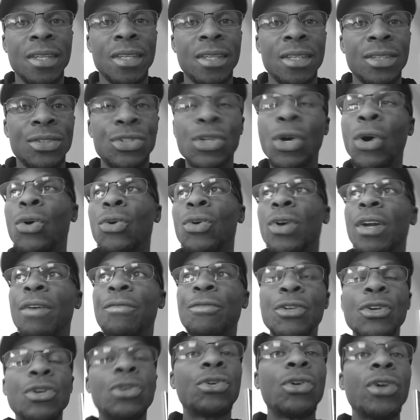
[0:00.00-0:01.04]
So
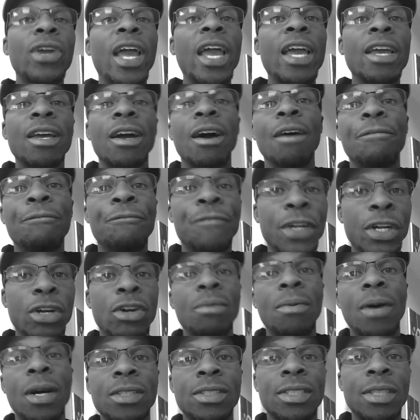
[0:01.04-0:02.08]
if you create a fear
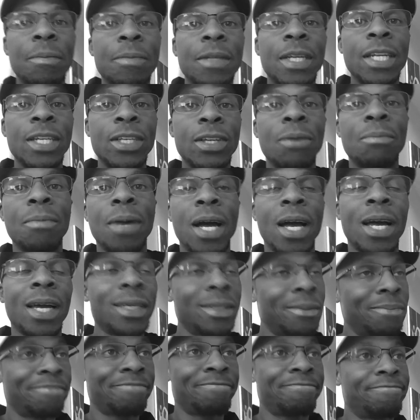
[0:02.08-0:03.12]
about something in your
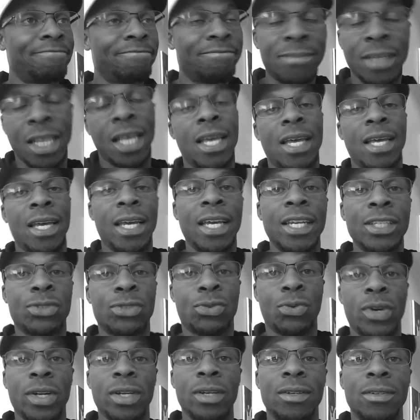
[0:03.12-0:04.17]
mind, it's
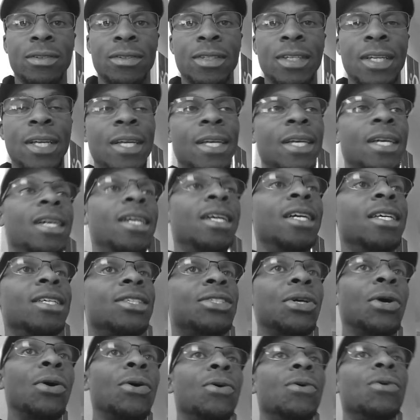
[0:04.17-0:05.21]
real.
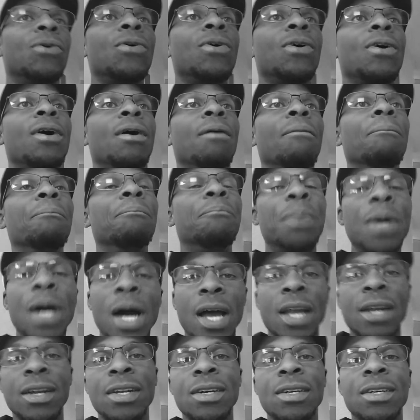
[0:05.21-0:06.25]
So,
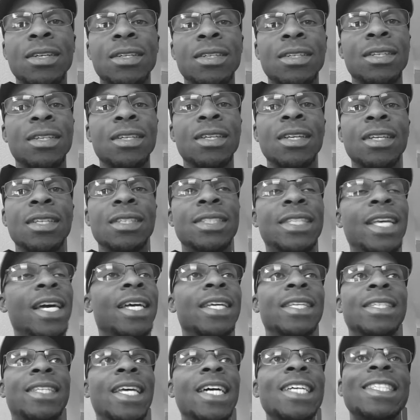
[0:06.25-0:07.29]
but
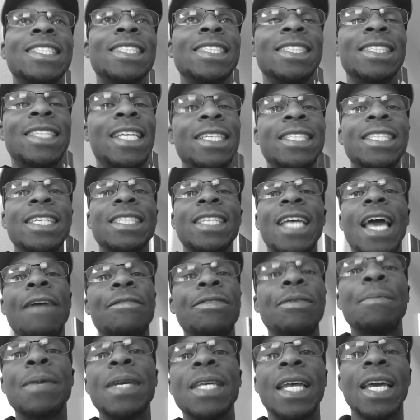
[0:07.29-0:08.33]
that doesn't have
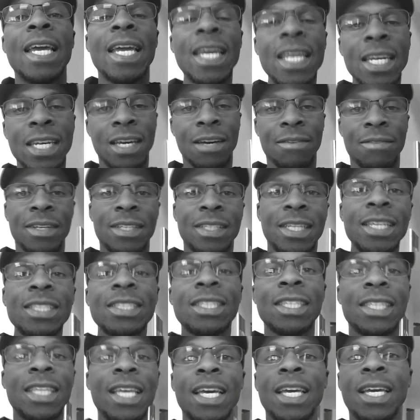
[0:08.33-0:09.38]
to be the end of it. That's
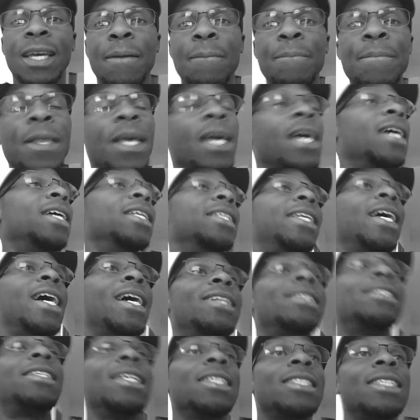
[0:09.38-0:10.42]
the thing.
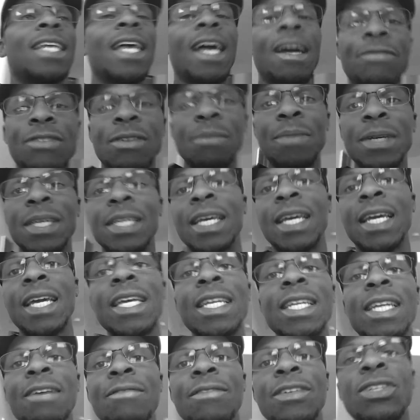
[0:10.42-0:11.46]
That doesn't have to be the
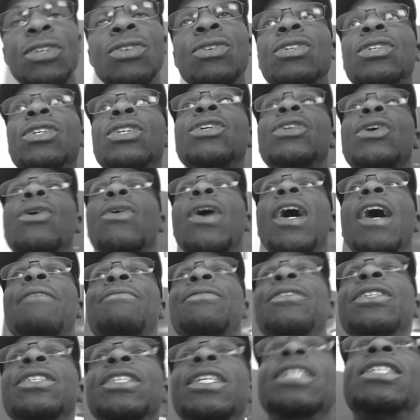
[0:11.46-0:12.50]
end of it. You don't have
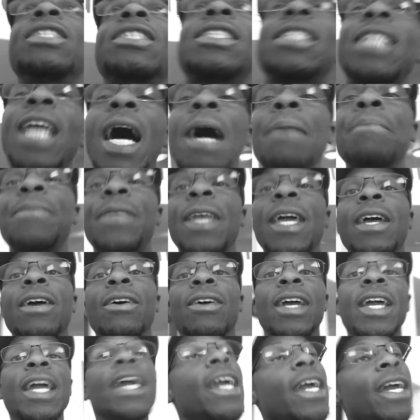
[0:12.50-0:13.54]
to just stop
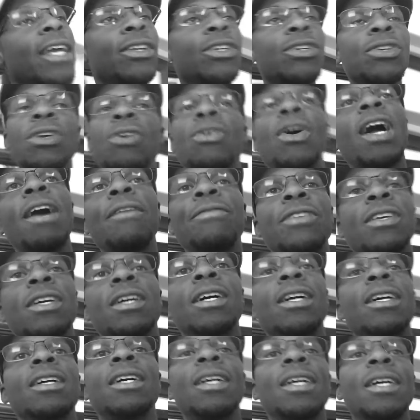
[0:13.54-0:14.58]
there, and you don't have
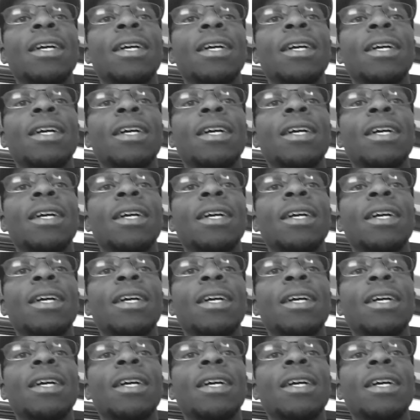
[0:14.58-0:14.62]
to